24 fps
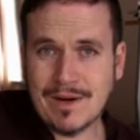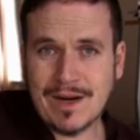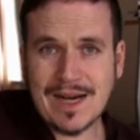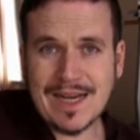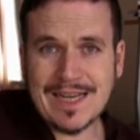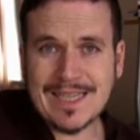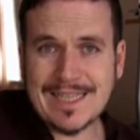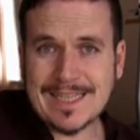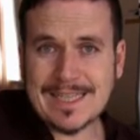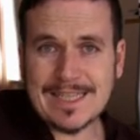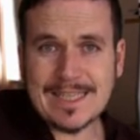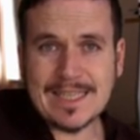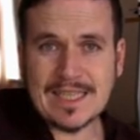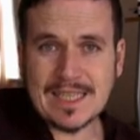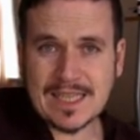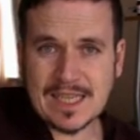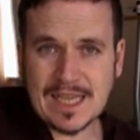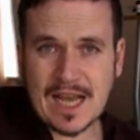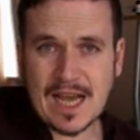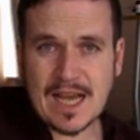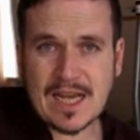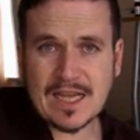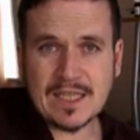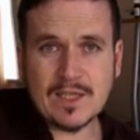my
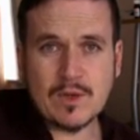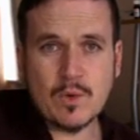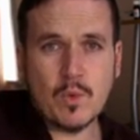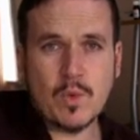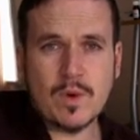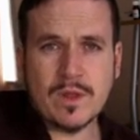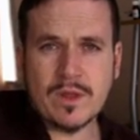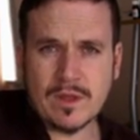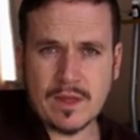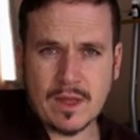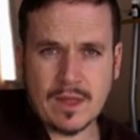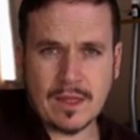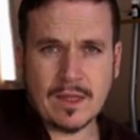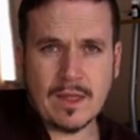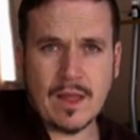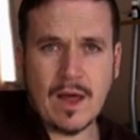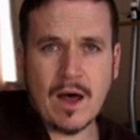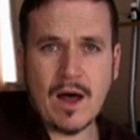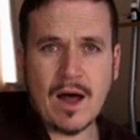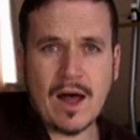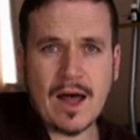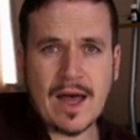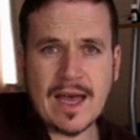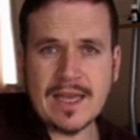disgust with the
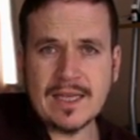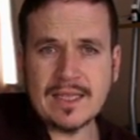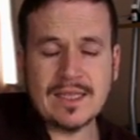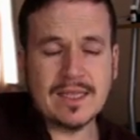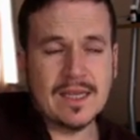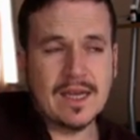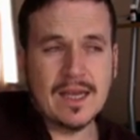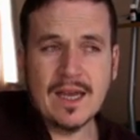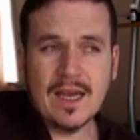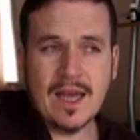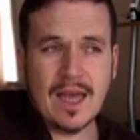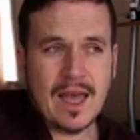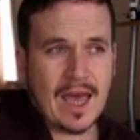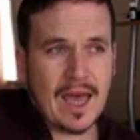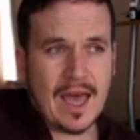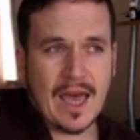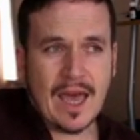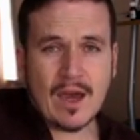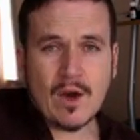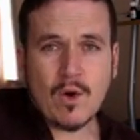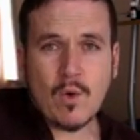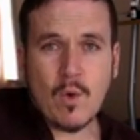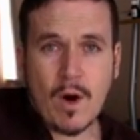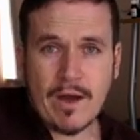lies
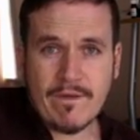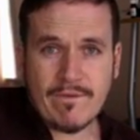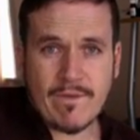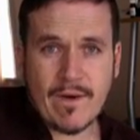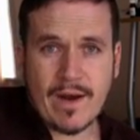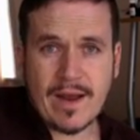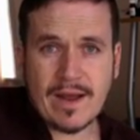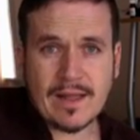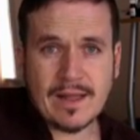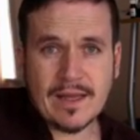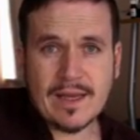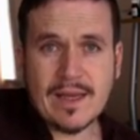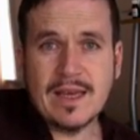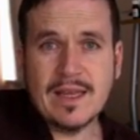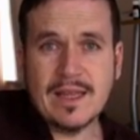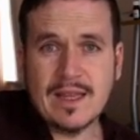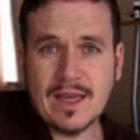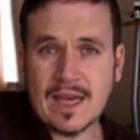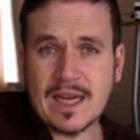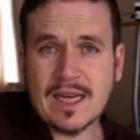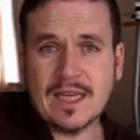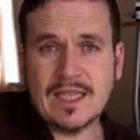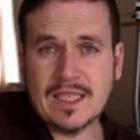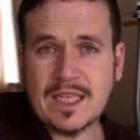and, quite frankly,
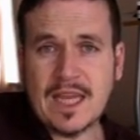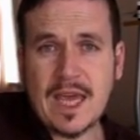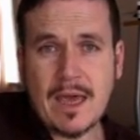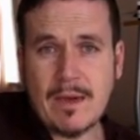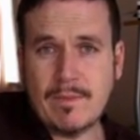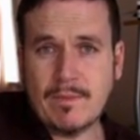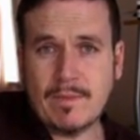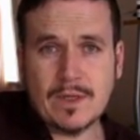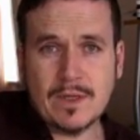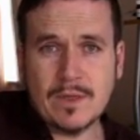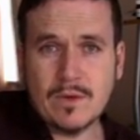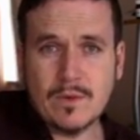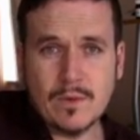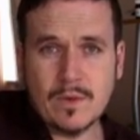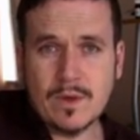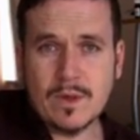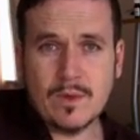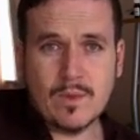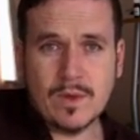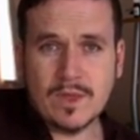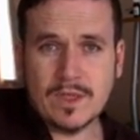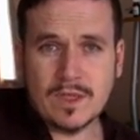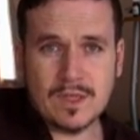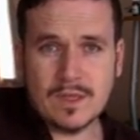the contempt
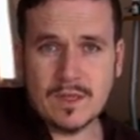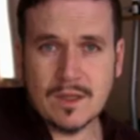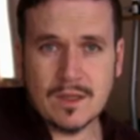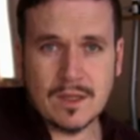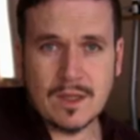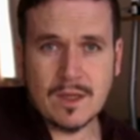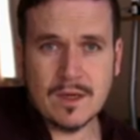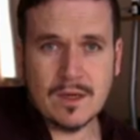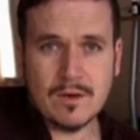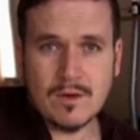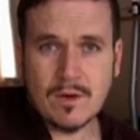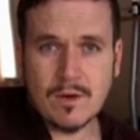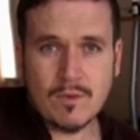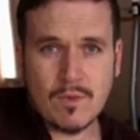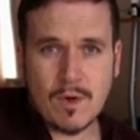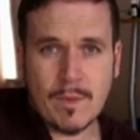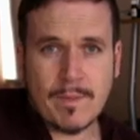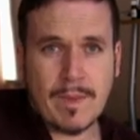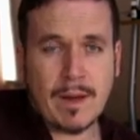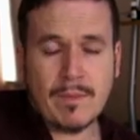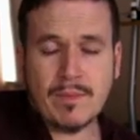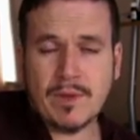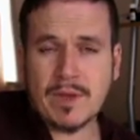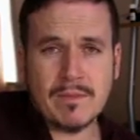with which the
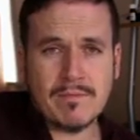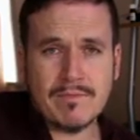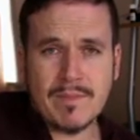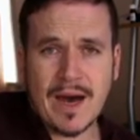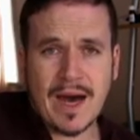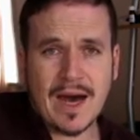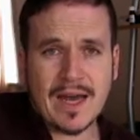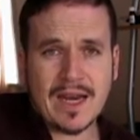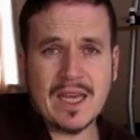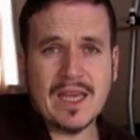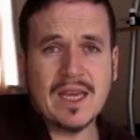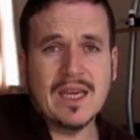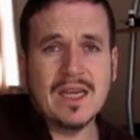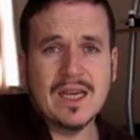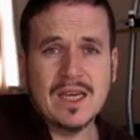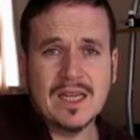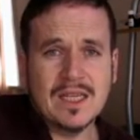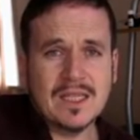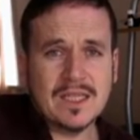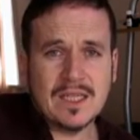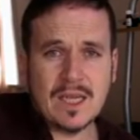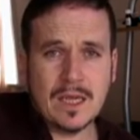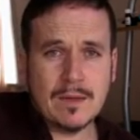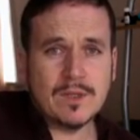Republican Party
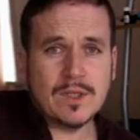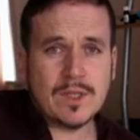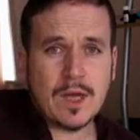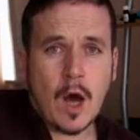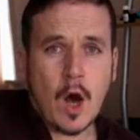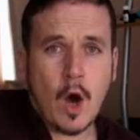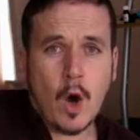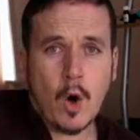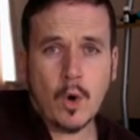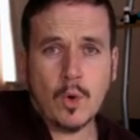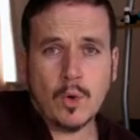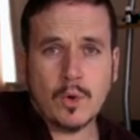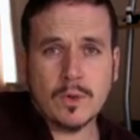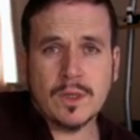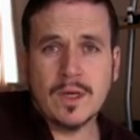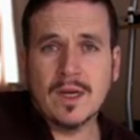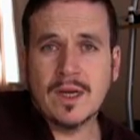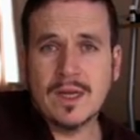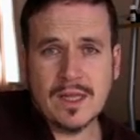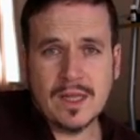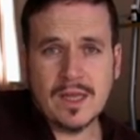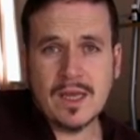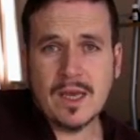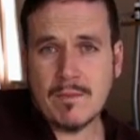seems to hold
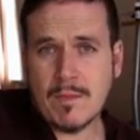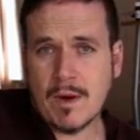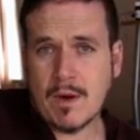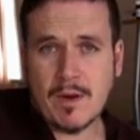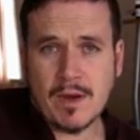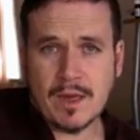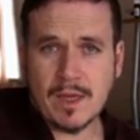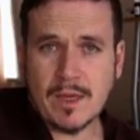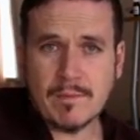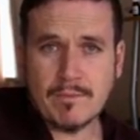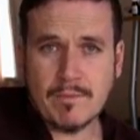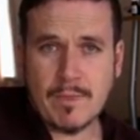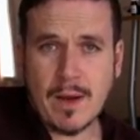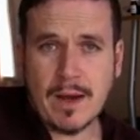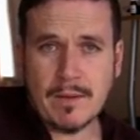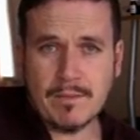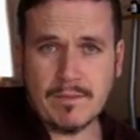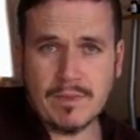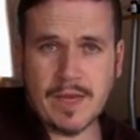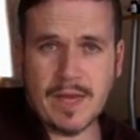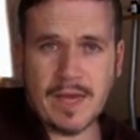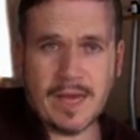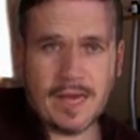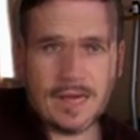the American
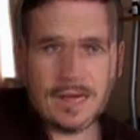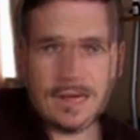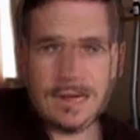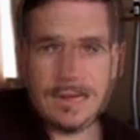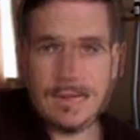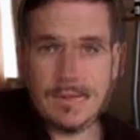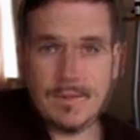public.